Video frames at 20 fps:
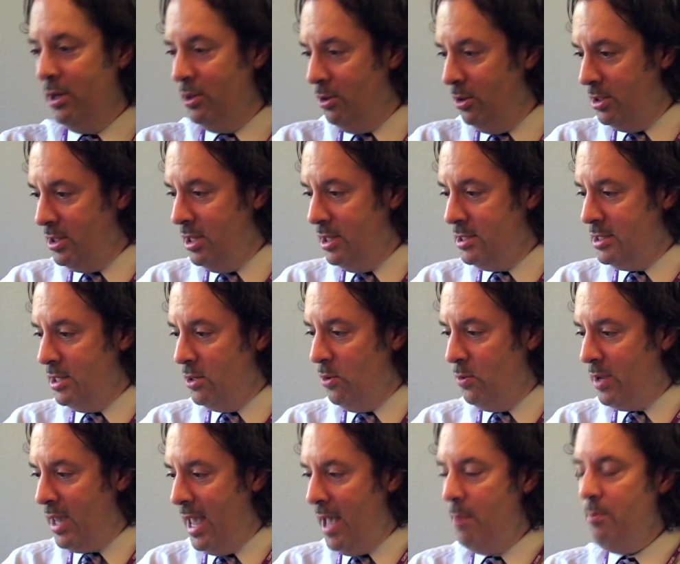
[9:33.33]
looked and said, oh,
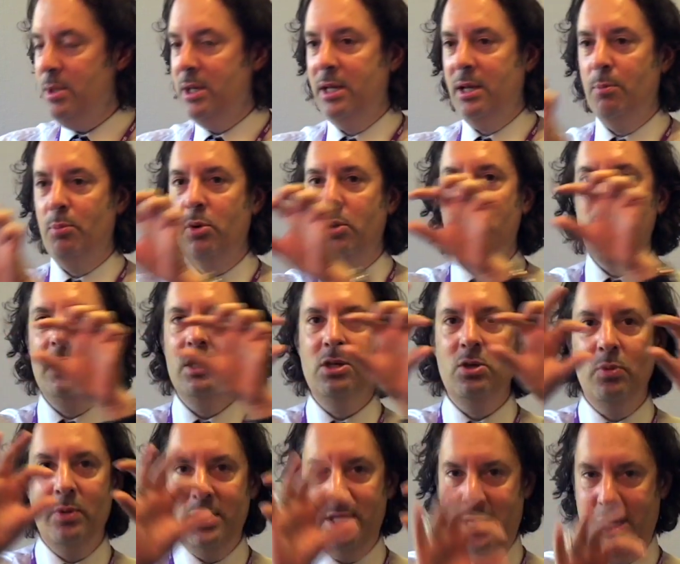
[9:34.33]
gambling, and put it
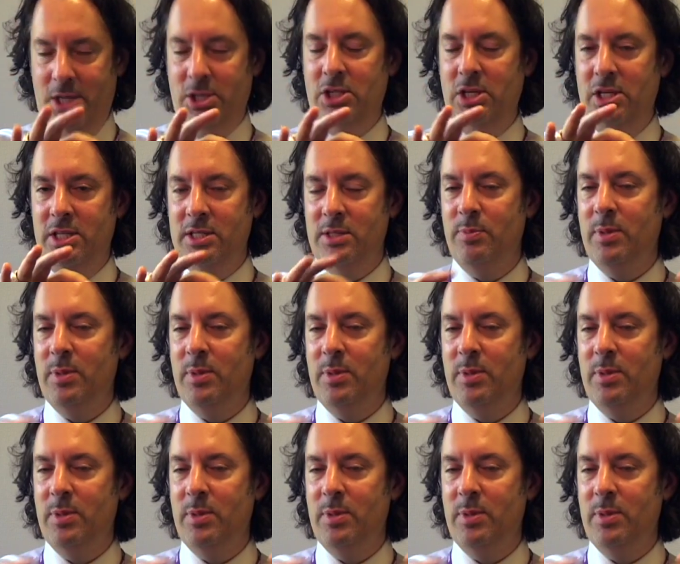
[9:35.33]
into addictions,